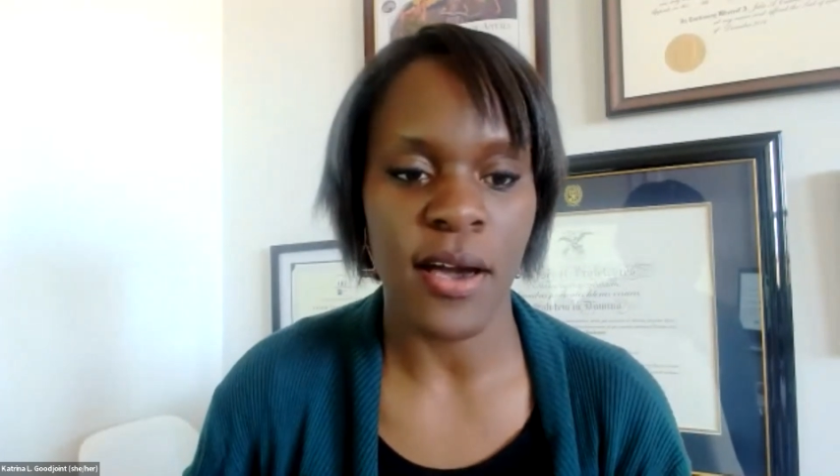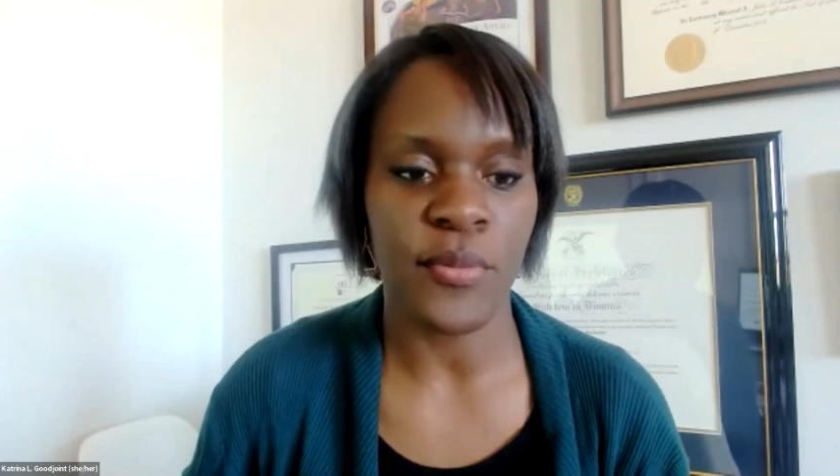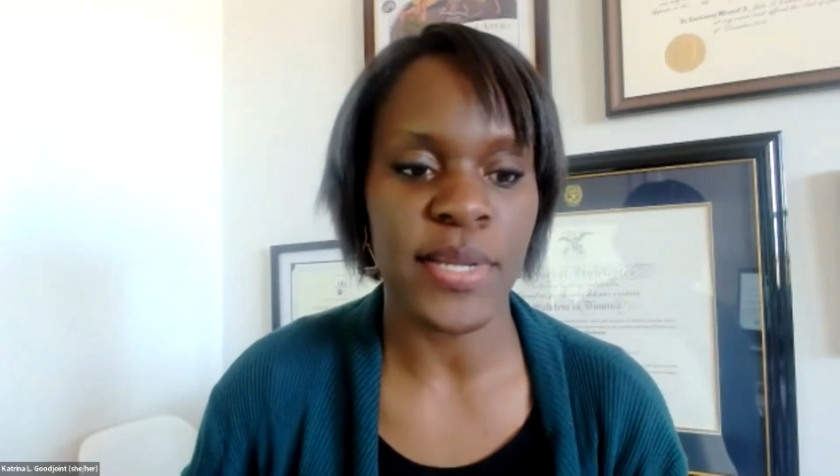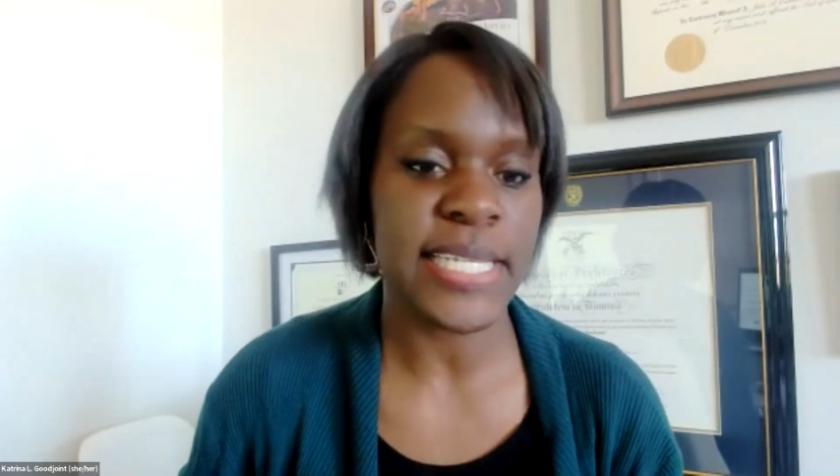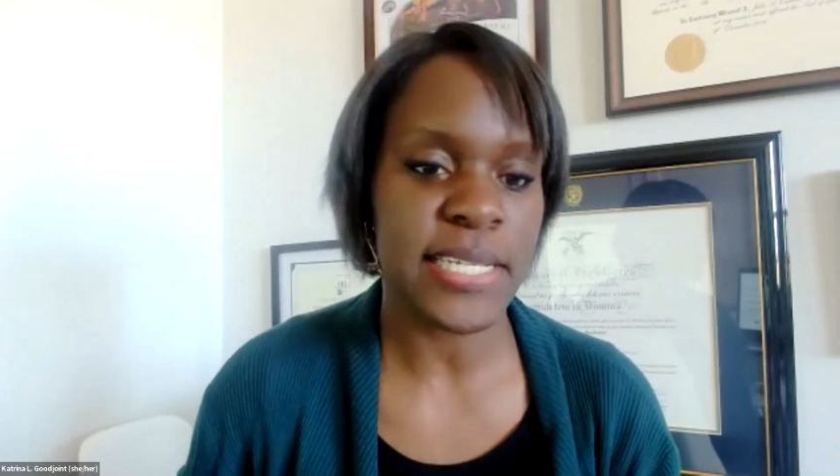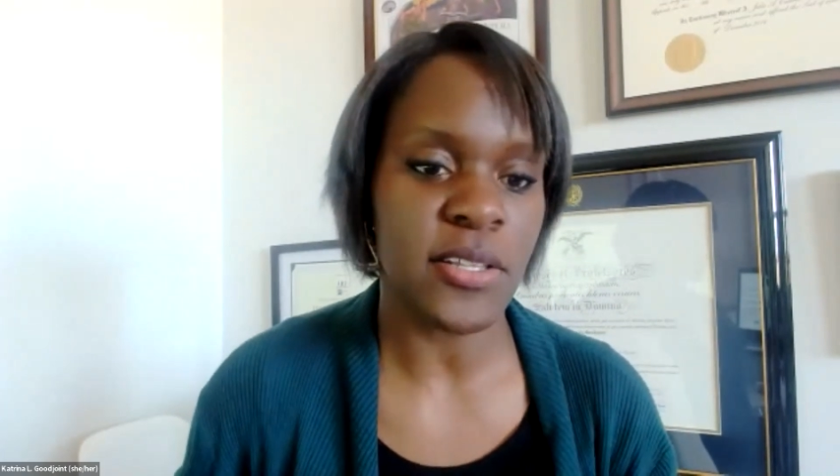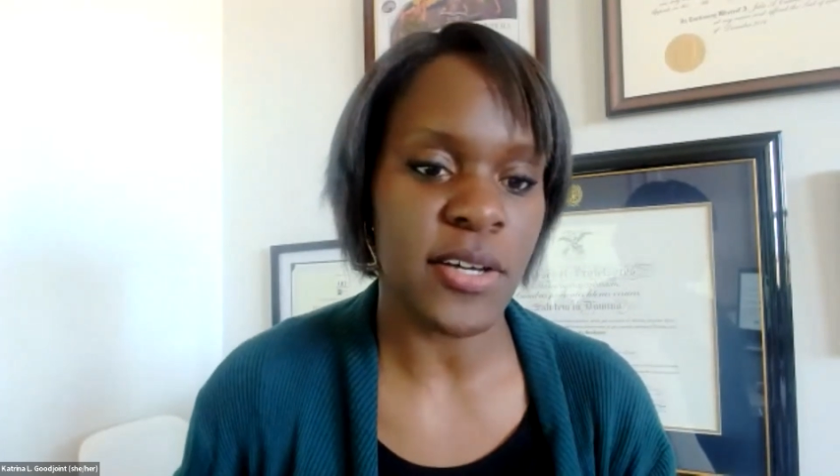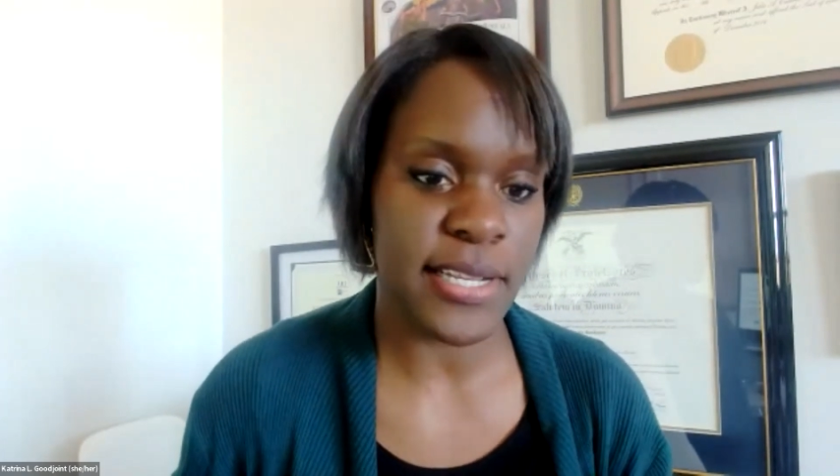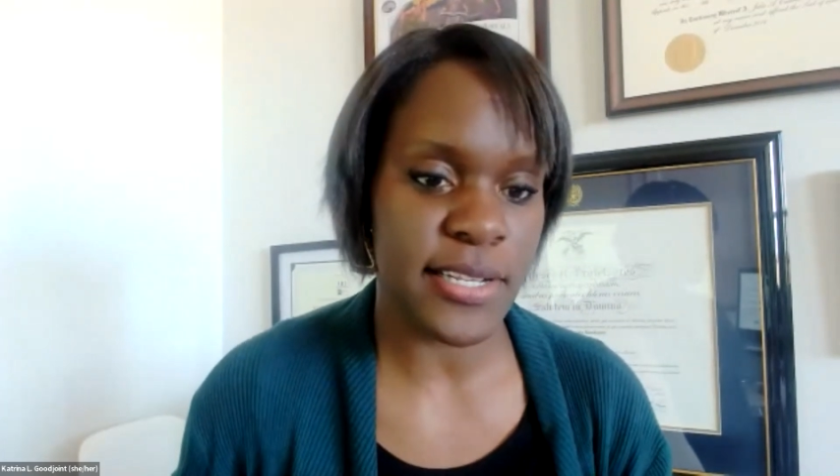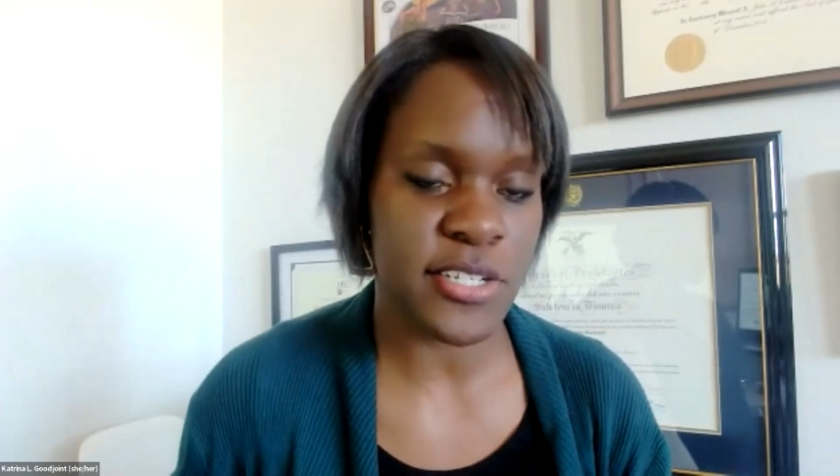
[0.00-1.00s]
we did
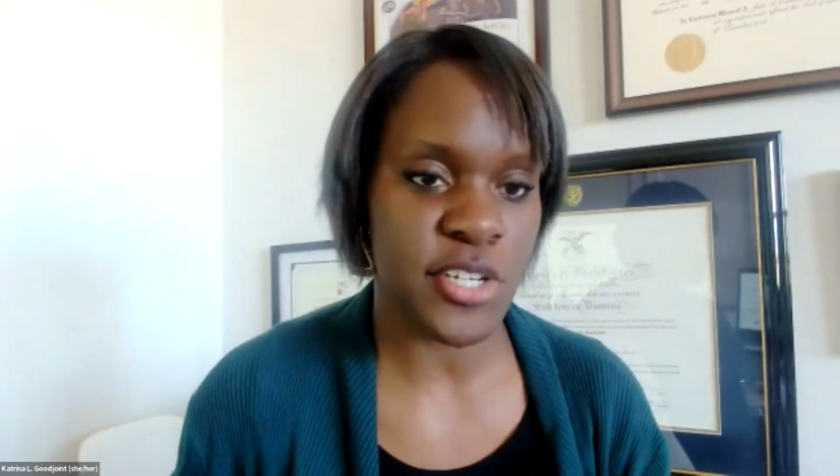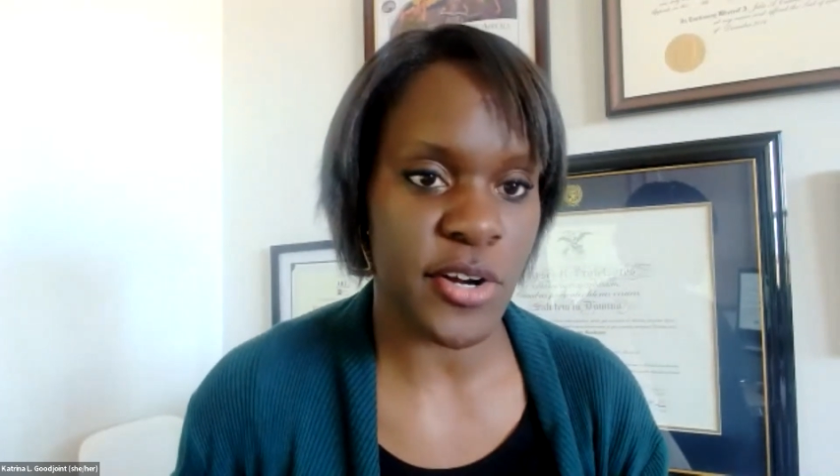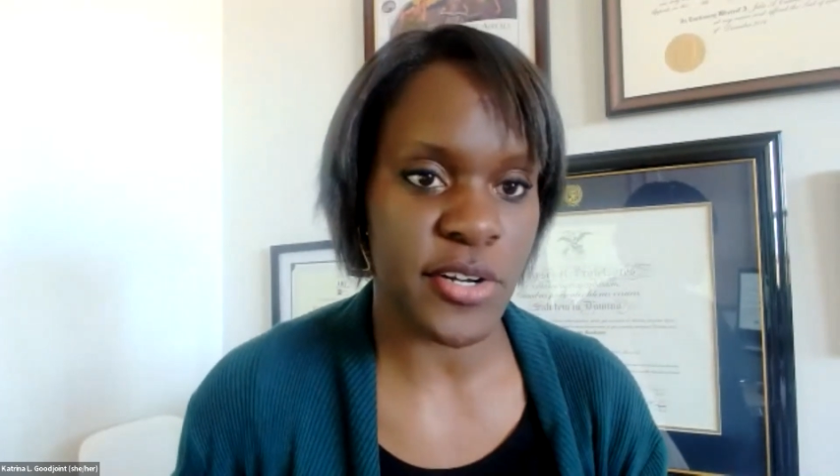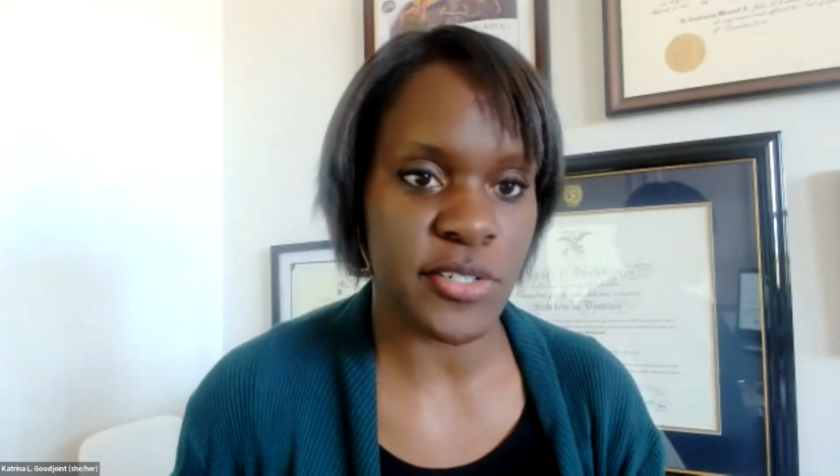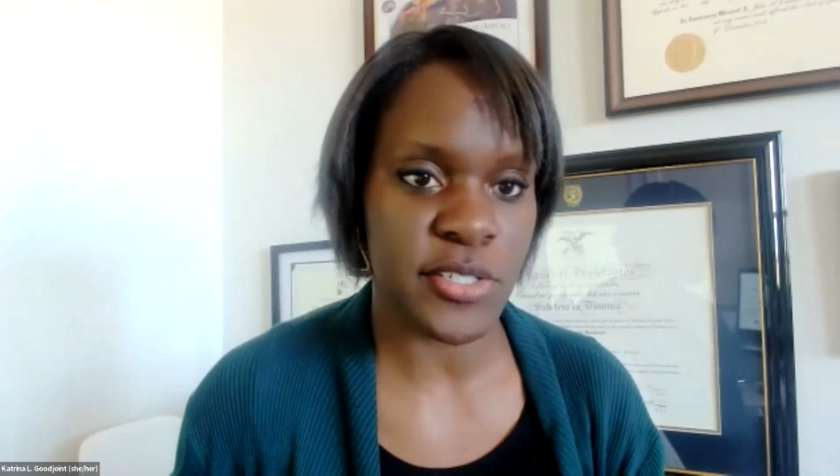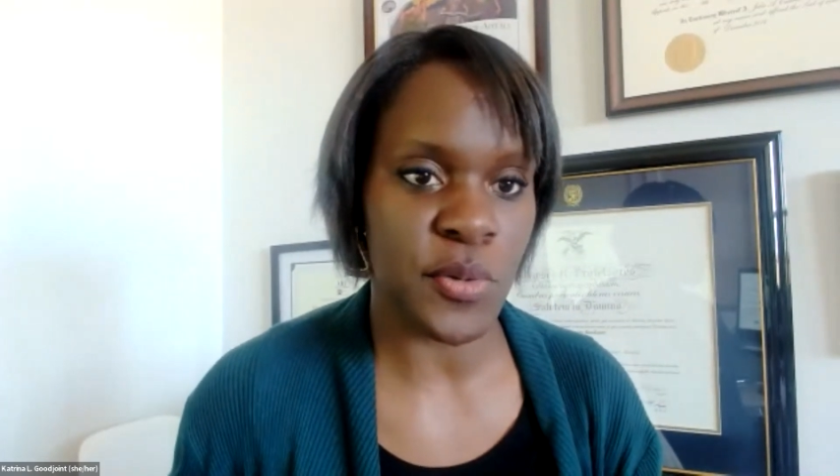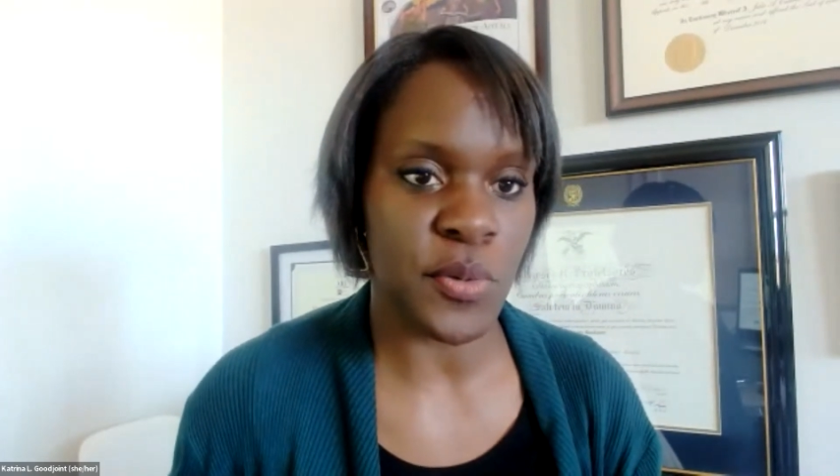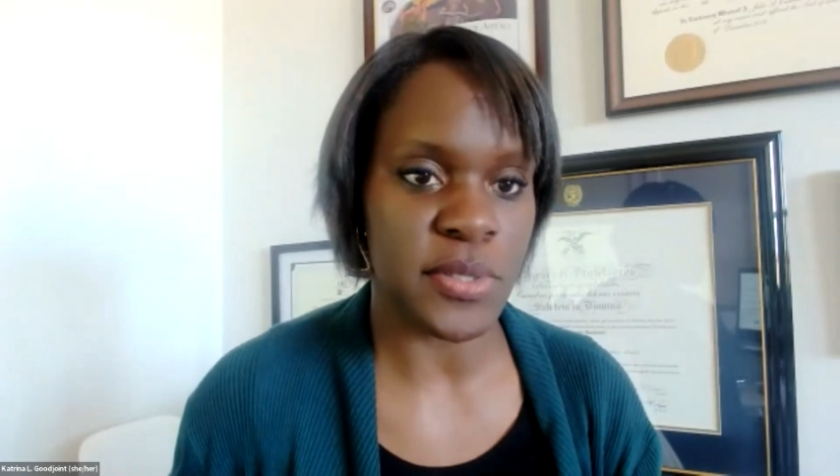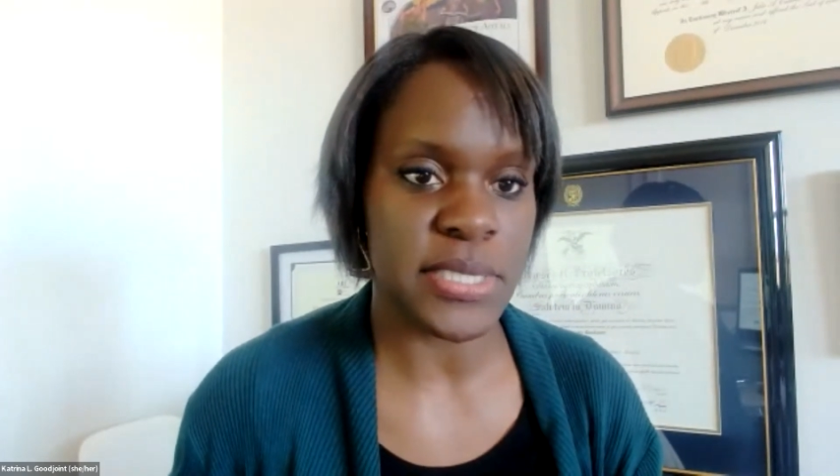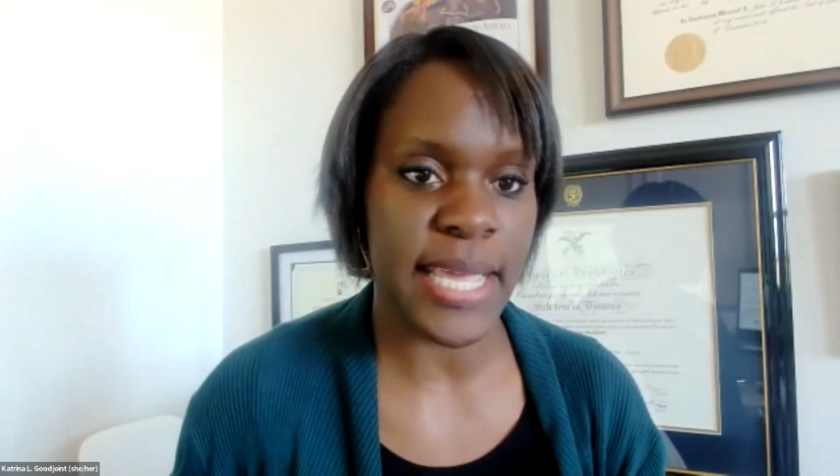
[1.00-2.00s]
look into charter
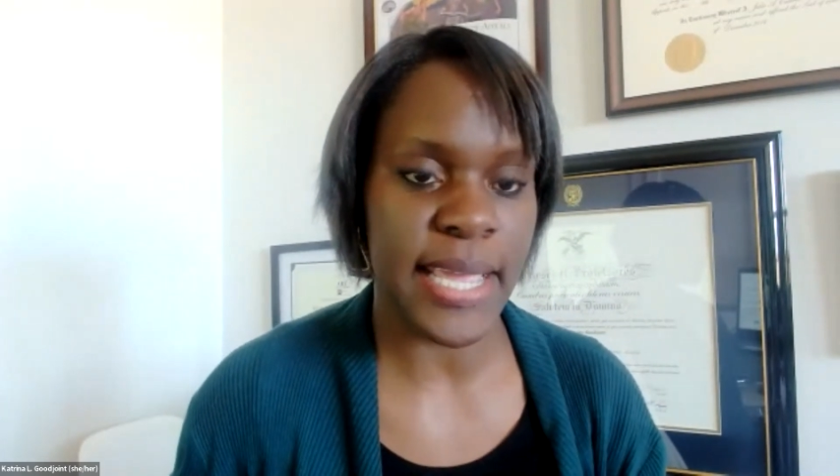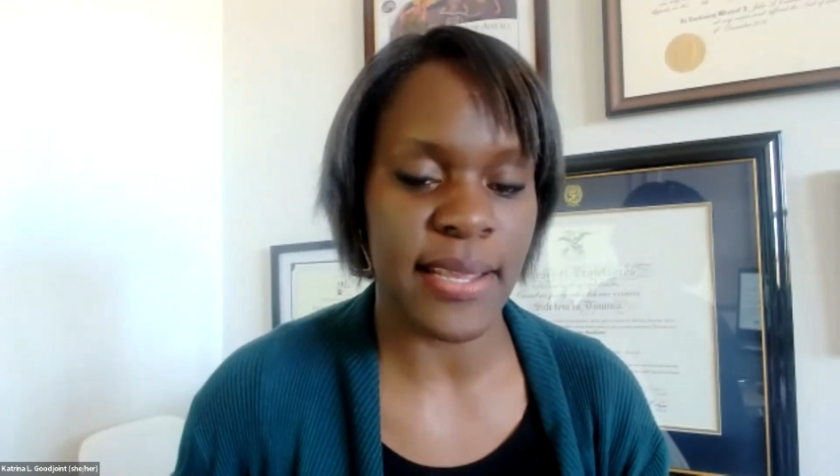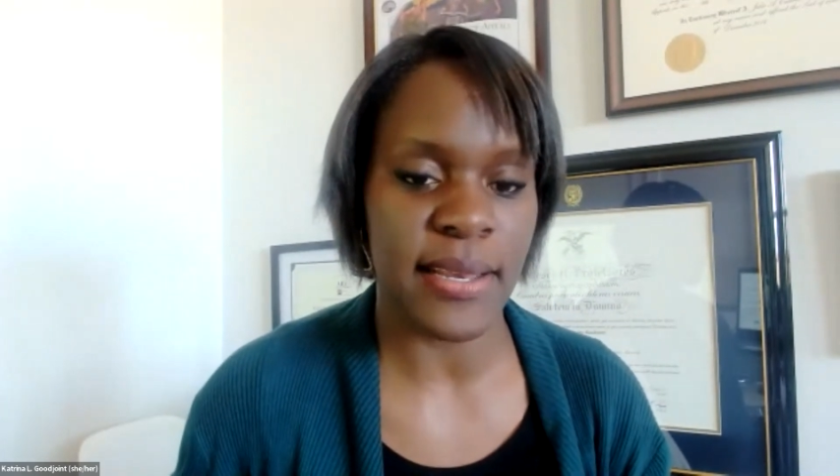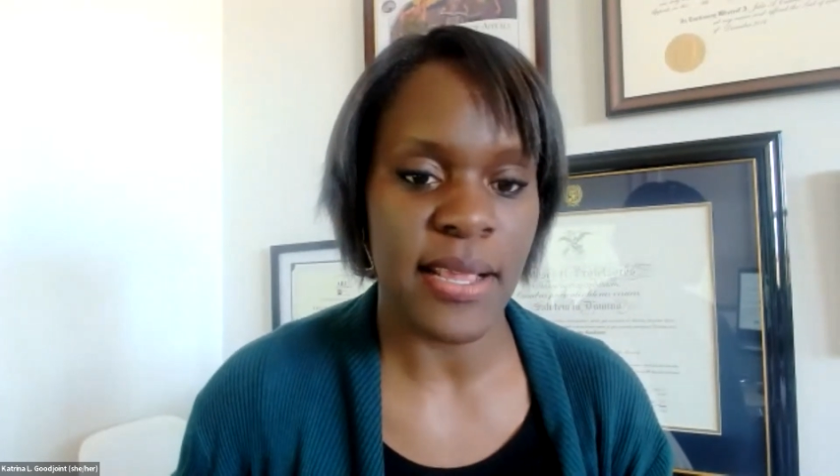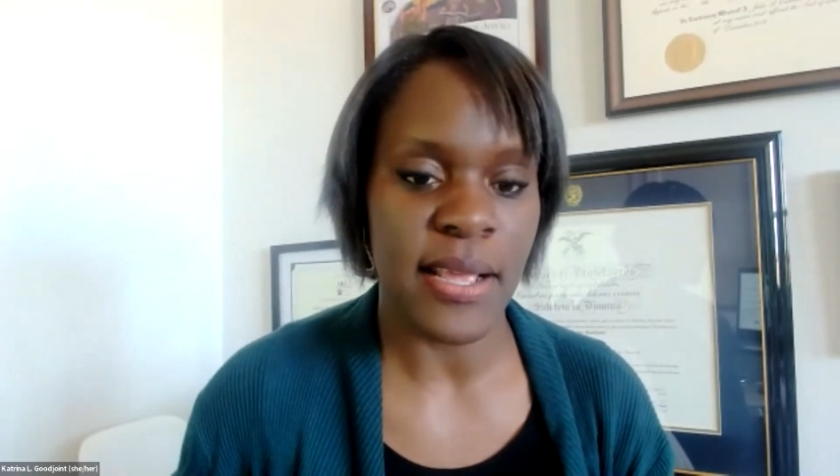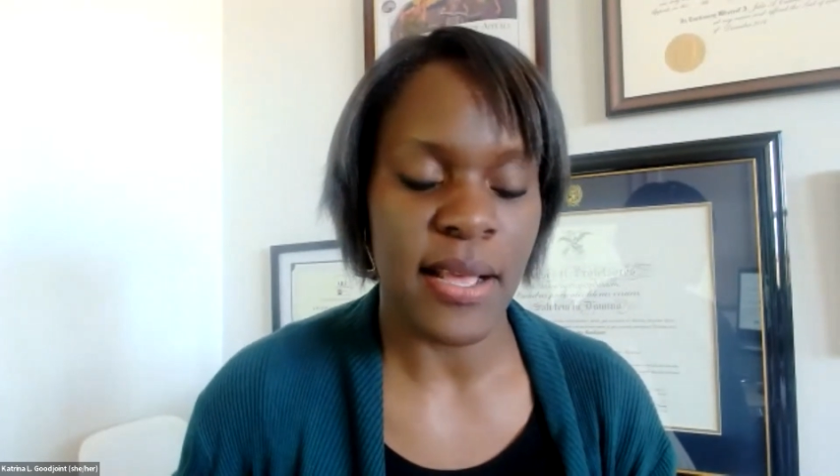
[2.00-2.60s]
schools, and